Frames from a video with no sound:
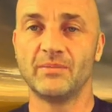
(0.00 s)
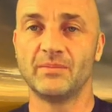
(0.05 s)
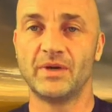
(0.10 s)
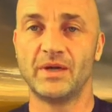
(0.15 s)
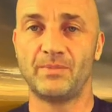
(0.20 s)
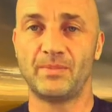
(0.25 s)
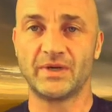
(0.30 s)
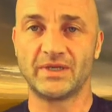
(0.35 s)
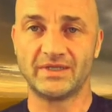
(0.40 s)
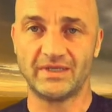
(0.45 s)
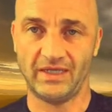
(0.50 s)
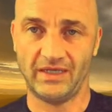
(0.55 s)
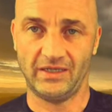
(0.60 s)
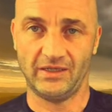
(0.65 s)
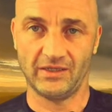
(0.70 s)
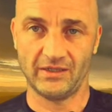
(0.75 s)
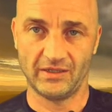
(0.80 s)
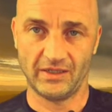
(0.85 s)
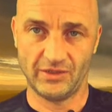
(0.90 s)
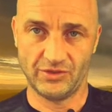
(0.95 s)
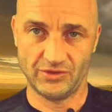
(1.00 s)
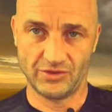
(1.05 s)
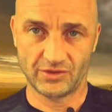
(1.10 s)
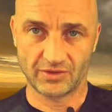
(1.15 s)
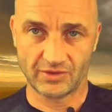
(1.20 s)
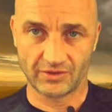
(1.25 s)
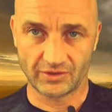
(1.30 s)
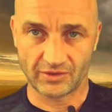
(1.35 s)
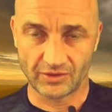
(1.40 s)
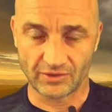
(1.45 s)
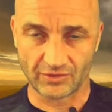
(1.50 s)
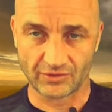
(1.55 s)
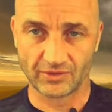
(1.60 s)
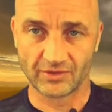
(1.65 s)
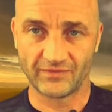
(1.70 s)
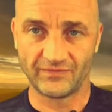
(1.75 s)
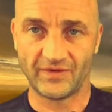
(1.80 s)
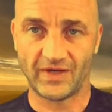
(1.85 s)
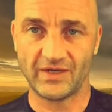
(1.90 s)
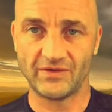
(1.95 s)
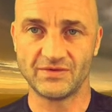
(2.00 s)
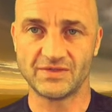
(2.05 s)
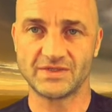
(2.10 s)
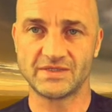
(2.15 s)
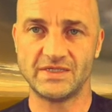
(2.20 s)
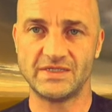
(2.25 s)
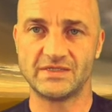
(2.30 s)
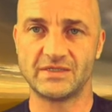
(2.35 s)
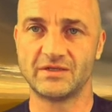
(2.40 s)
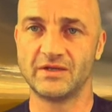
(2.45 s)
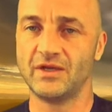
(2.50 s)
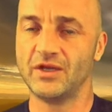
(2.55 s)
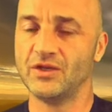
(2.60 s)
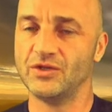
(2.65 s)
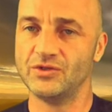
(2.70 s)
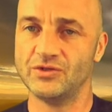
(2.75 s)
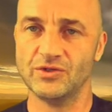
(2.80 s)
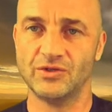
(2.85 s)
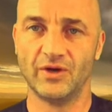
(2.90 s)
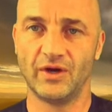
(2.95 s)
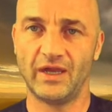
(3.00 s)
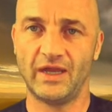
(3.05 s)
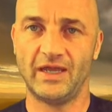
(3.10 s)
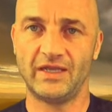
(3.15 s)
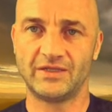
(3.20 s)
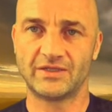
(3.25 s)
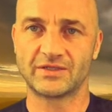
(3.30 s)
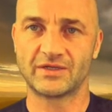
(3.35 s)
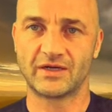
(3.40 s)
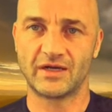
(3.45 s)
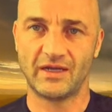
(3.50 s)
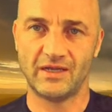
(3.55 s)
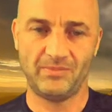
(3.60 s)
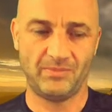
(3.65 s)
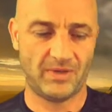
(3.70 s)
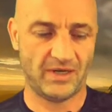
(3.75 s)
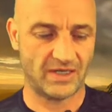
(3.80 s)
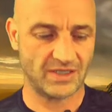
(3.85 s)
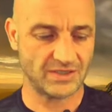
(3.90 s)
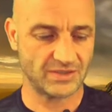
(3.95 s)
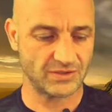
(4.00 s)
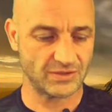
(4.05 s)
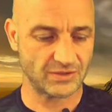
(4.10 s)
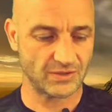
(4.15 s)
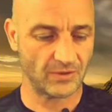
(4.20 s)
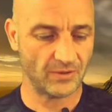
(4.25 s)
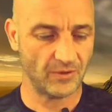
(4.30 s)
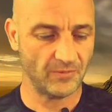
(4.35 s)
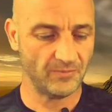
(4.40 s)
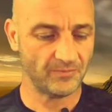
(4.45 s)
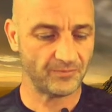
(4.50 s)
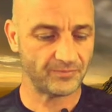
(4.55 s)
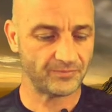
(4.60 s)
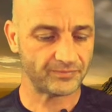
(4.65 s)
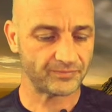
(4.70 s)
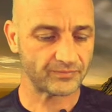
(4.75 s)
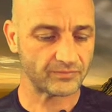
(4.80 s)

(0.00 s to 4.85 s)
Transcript: but particularly during coronavirus season, do not enter a person's home.